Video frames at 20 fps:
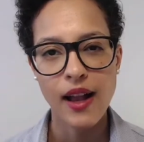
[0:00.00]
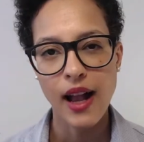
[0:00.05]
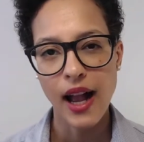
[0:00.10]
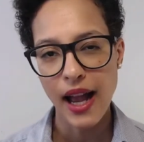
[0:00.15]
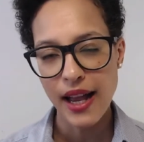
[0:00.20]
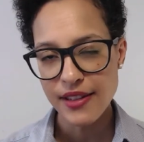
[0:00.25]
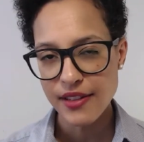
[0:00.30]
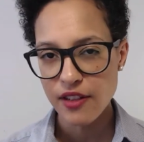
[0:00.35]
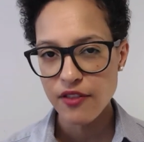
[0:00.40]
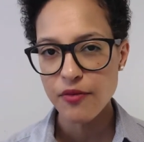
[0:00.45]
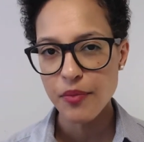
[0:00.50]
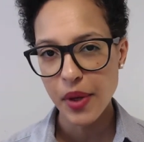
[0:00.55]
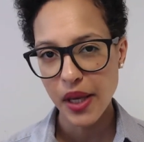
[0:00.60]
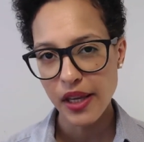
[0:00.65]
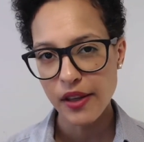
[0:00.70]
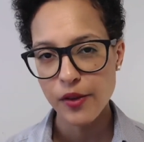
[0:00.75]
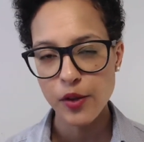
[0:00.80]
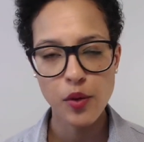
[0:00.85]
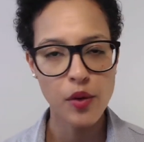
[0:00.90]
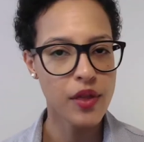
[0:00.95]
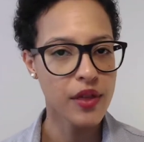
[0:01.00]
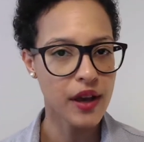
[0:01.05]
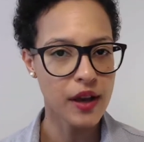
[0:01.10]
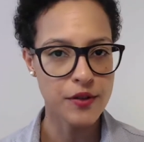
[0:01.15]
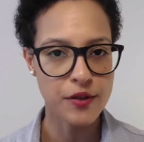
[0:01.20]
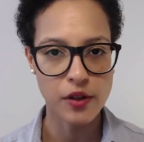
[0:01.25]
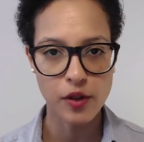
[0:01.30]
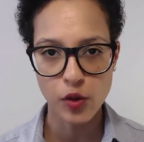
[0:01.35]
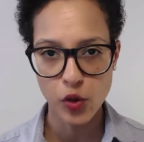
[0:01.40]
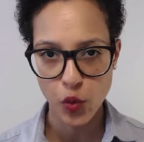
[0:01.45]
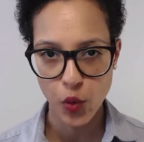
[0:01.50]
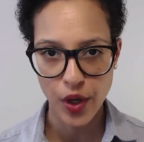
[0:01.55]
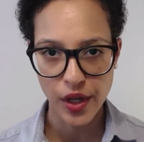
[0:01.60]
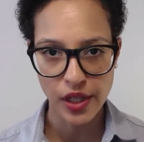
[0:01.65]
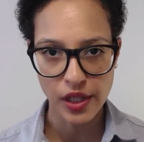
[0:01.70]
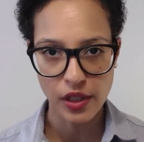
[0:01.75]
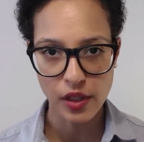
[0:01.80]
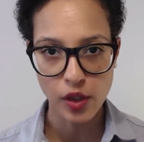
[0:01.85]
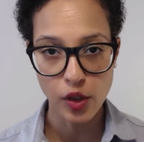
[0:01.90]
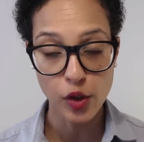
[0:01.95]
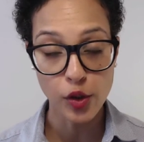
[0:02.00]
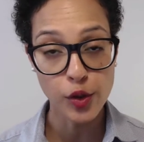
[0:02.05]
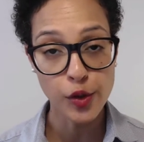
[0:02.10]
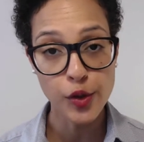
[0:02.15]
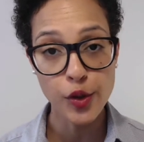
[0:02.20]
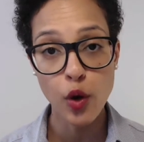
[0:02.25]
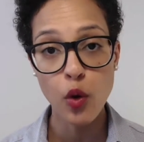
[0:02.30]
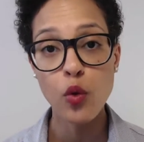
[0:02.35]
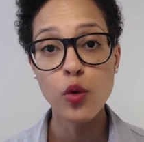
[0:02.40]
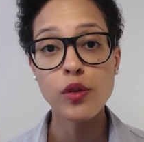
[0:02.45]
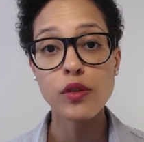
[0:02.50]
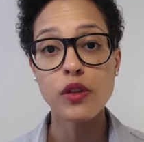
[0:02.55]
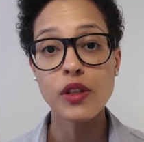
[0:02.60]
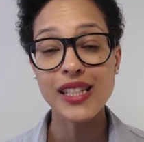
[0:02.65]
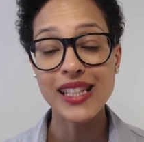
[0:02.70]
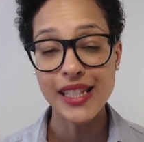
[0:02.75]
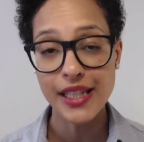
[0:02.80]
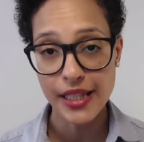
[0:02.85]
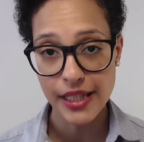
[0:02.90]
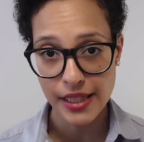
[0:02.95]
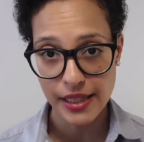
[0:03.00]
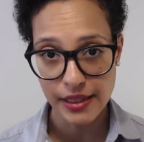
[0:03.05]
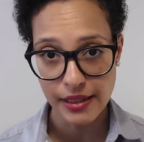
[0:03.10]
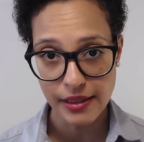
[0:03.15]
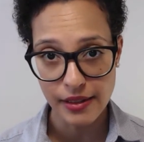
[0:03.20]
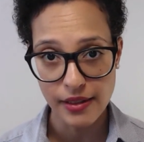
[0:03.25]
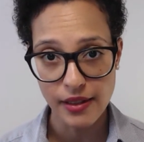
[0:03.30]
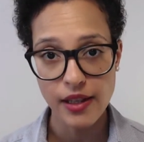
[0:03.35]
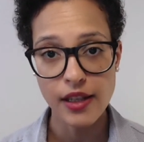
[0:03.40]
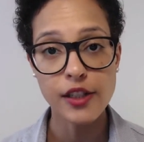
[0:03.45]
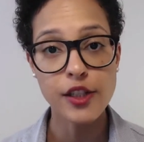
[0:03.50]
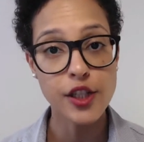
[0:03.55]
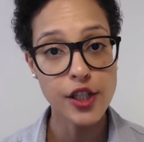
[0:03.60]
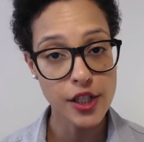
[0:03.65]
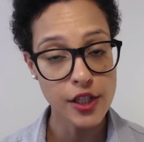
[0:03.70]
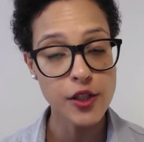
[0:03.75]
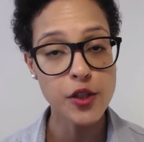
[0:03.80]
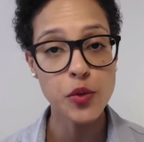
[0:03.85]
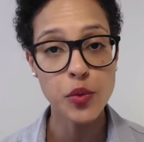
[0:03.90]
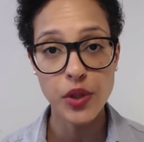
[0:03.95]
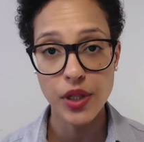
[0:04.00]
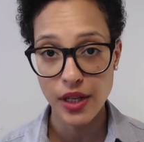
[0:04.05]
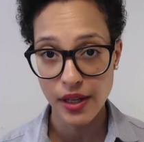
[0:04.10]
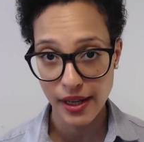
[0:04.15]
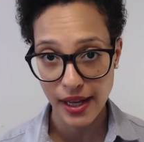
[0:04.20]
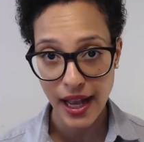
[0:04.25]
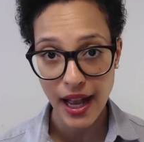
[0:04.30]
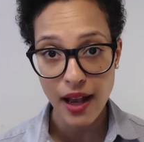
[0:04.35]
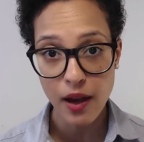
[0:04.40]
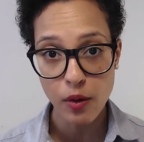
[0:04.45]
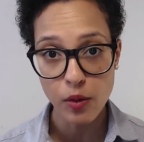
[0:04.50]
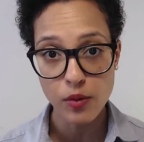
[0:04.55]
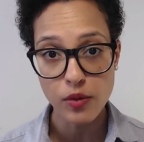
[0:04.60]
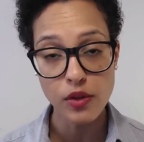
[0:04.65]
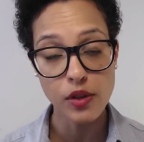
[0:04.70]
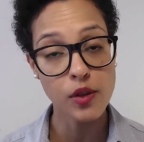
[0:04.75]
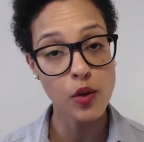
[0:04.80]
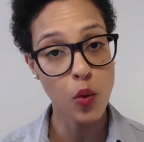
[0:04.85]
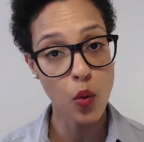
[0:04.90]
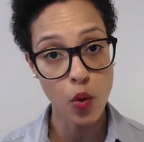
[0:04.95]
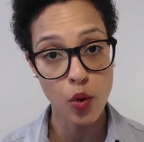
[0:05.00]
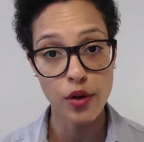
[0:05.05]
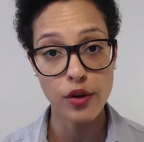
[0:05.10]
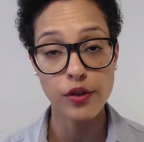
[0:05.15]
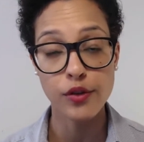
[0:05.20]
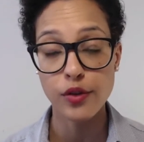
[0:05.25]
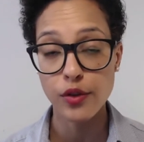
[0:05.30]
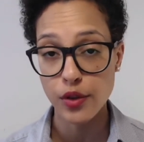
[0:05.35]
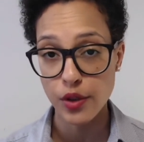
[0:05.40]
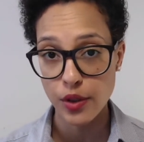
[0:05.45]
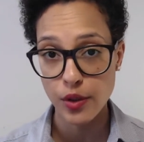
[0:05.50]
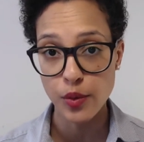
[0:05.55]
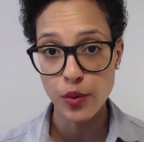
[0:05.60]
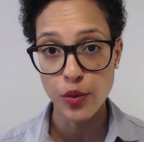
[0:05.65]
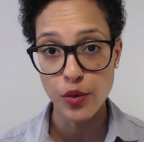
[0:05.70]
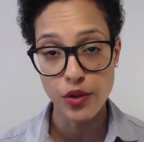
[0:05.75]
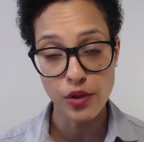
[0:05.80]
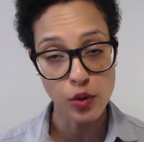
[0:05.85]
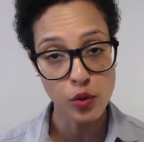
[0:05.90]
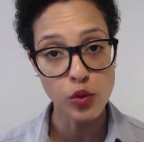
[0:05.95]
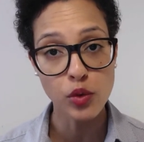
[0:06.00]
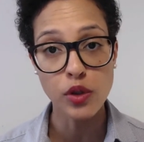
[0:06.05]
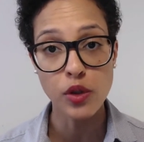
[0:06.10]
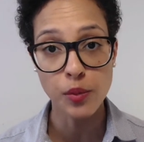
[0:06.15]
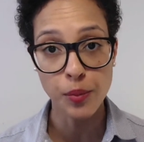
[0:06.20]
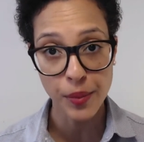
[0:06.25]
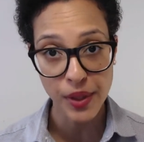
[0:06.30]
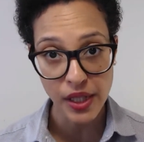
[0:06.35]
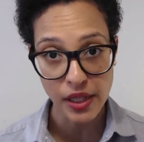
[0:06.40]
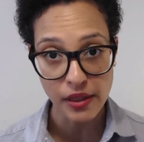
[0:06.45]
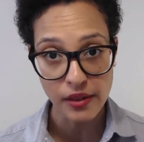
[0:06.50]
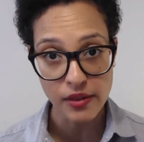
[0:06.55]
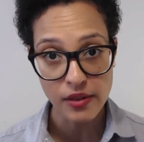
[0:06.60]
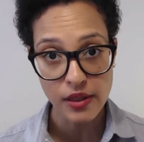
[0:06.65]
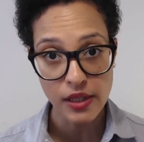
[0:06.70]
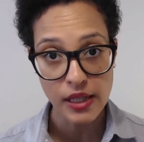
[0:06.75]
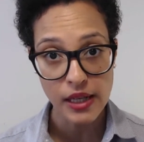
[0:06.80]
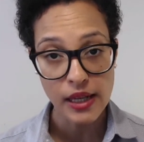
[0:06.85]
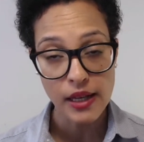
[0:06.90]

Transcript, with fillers: As of May 2020, you don't need a G Suite account in order to use Google Meet.